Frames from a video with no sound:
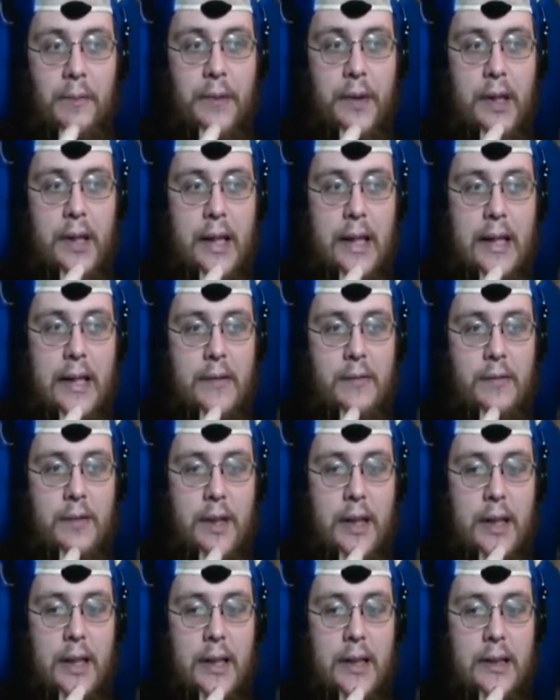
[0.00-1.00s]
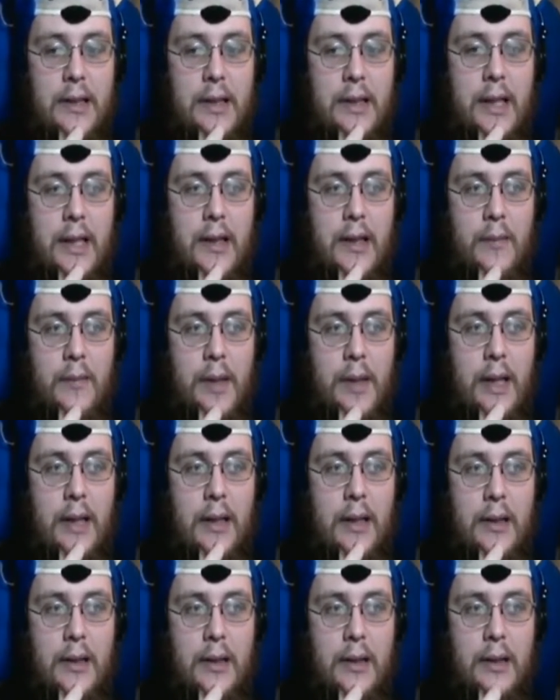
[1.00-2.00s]
Collecting flickies, I didn't
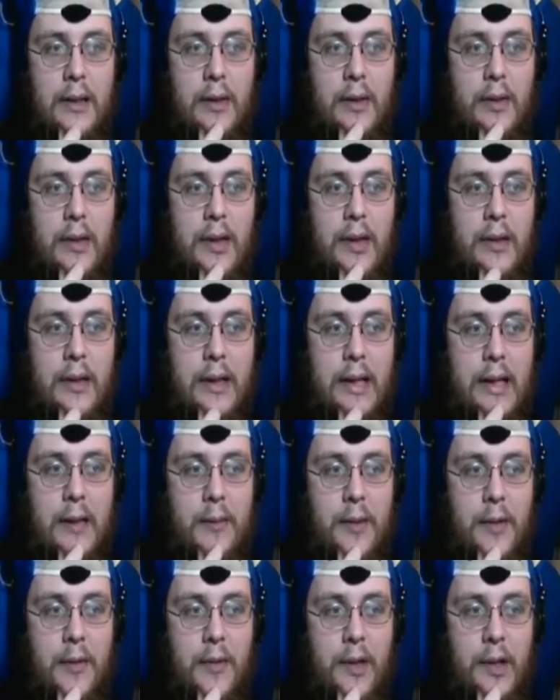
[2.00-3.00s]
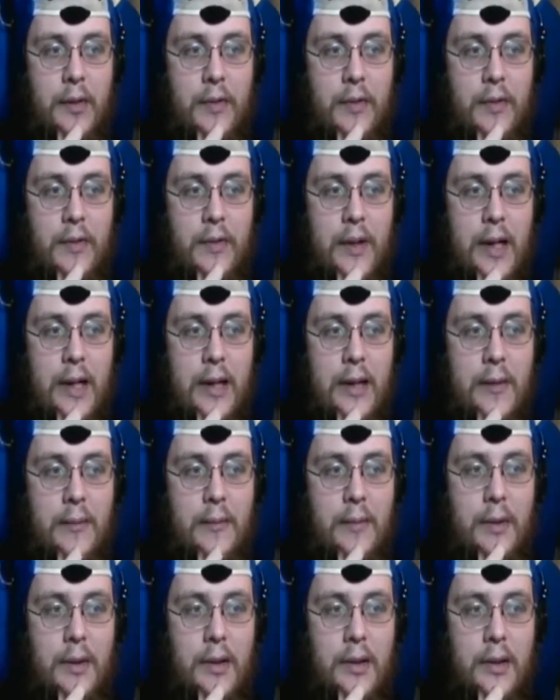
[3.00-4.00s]
mind. You know, kill the enemy, whatever, find
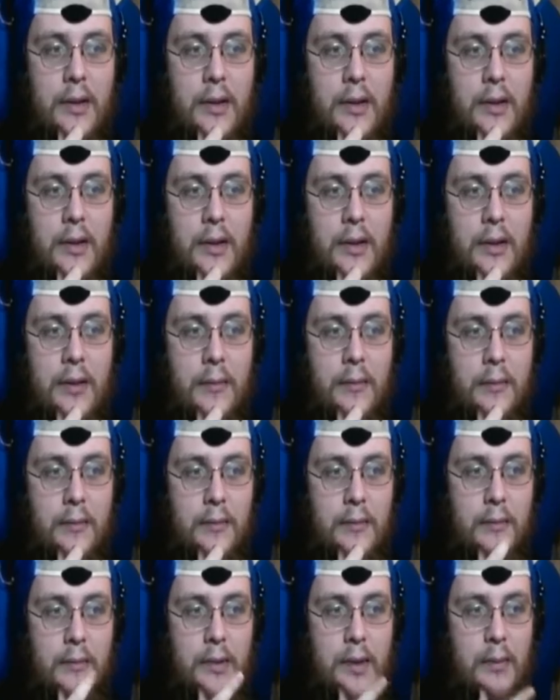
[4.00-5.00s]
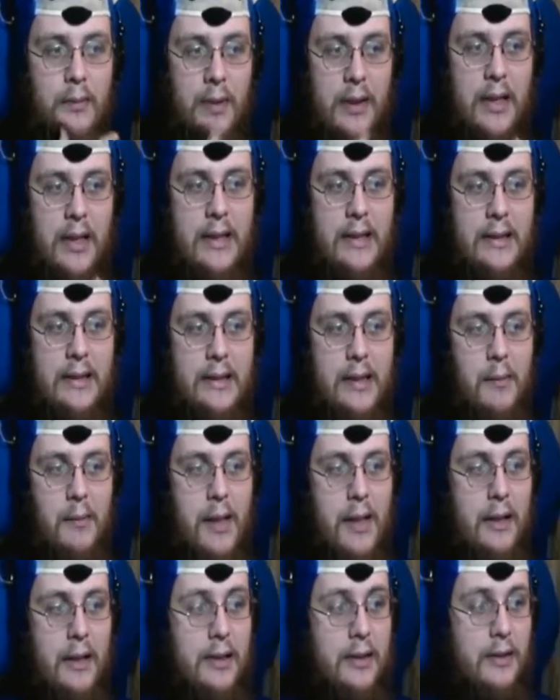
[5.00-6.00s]
them. But this, they
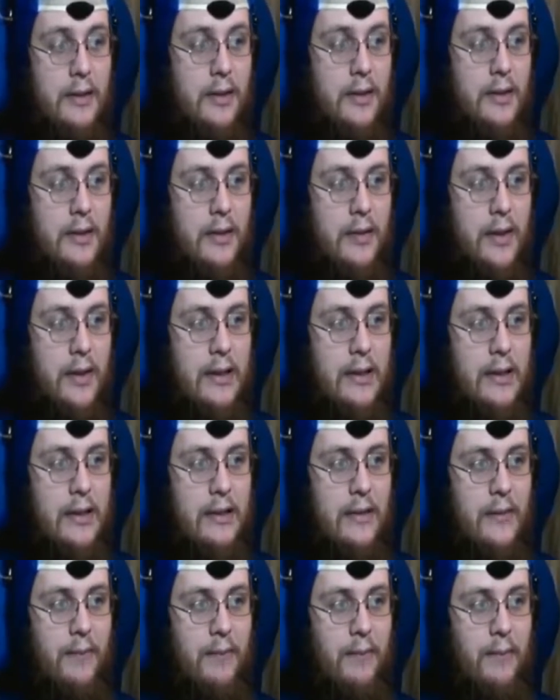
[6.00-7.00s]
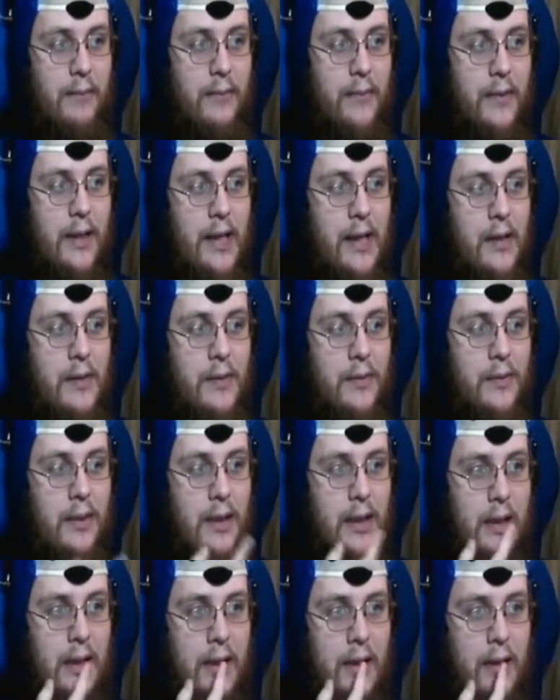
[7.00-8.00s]
make this look so easy. That was
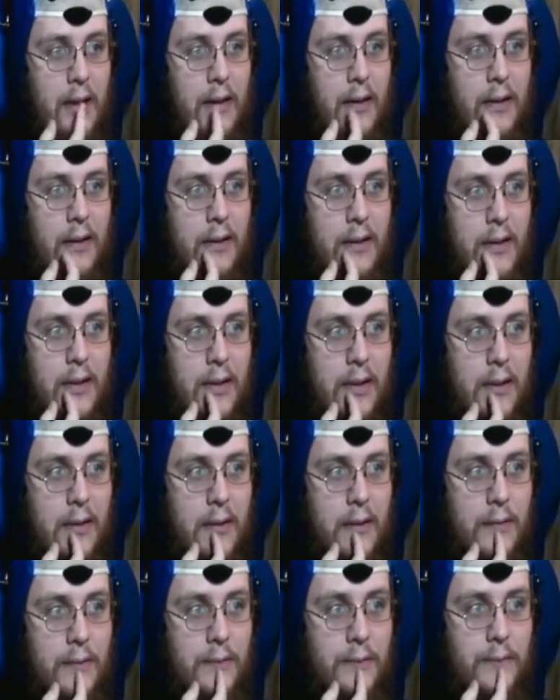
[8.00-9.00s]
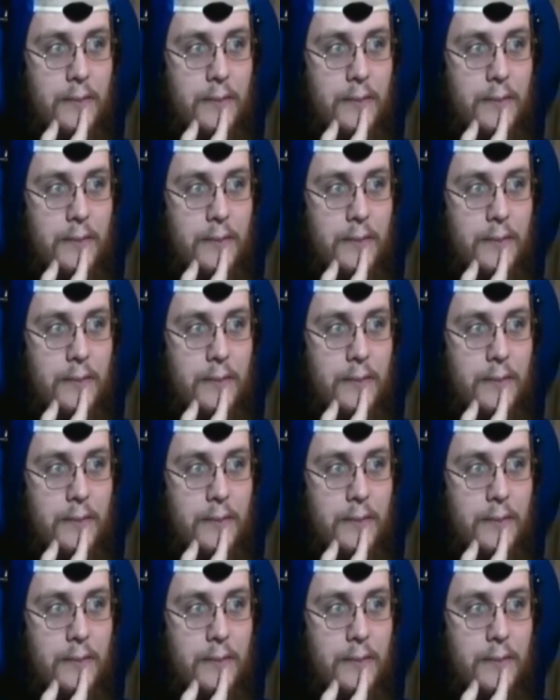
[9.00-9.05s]
really hard to do.